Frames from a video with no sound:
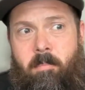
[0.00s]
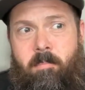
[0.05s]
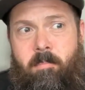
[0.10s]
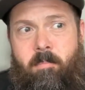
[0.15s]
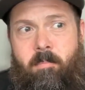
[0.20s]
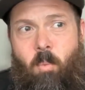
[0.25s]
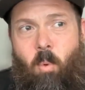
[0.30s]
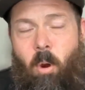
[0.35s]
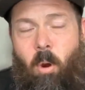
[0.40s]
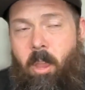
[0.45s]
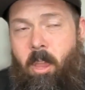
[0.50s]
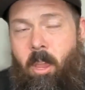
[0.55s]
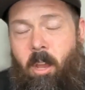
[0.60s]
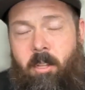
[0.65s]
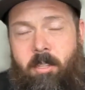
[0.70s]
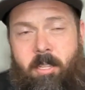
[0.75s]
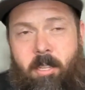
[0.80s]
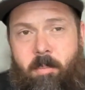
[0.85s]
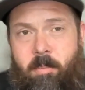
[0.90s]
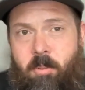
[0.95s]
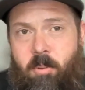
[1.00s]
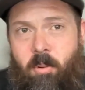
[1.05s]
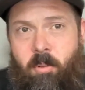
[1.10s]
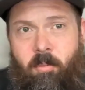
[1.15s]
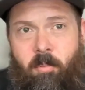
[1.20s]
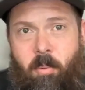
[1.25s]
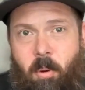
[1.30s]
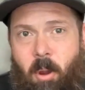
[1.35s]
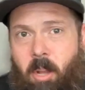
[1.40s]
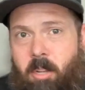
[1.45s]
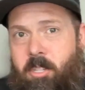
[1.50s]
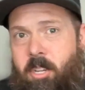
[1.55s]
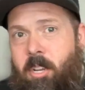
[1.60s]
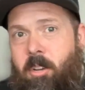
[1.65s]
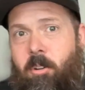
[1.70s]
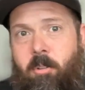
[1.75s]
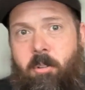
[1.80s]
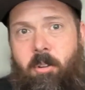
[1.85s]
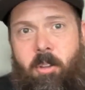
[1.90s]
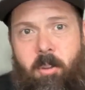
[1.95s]
working on some sort of project
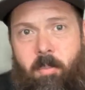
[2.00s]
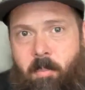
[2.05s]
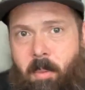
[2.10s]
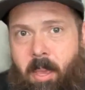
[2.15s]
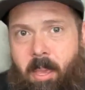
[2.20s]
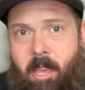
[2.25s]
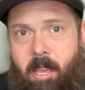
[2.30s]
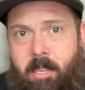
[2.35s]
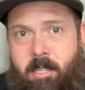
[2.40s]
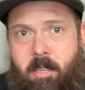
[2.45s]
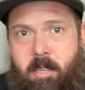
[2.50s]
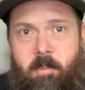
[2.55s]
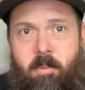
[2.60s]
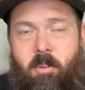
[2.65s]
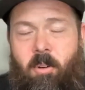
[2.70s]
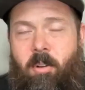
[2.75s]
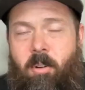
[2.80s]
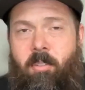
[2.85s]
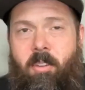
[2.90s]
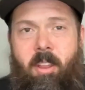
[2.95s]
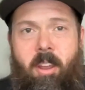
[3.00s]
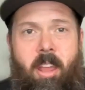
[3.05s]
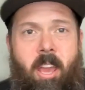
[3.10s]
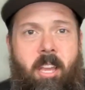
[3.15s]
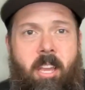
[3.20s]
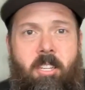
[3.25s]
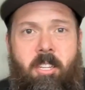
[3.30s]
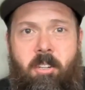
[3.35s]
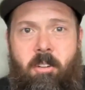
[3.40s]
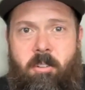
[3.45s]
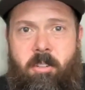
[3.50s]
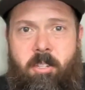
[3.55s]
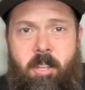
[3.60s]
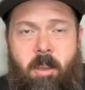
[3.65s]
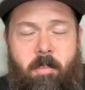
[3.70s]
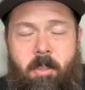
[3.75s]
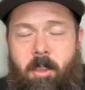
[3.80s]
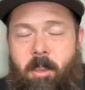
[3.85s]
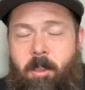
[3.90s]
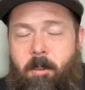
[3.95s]
or making some sort of connection or
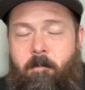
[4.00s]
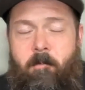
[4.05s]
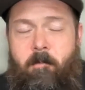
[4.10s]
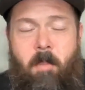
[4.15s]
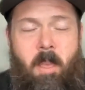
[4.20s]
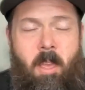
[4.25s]
something.